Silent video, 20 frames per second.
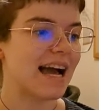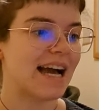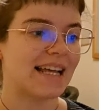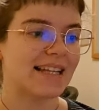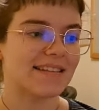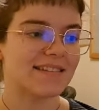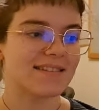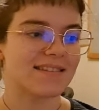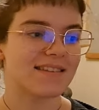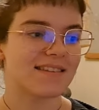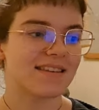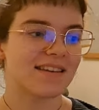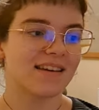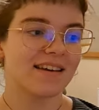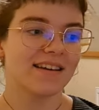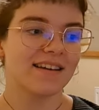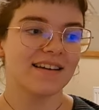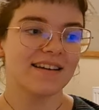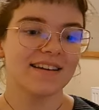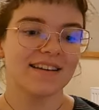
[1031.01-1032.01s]
And,
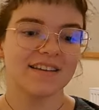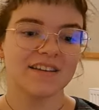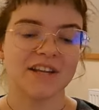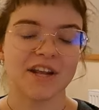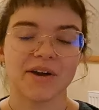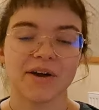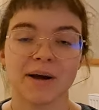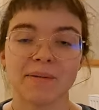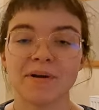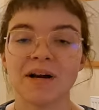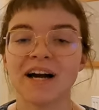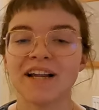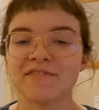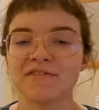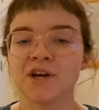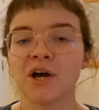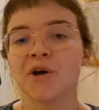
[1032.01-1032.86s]
you know, I'm kind of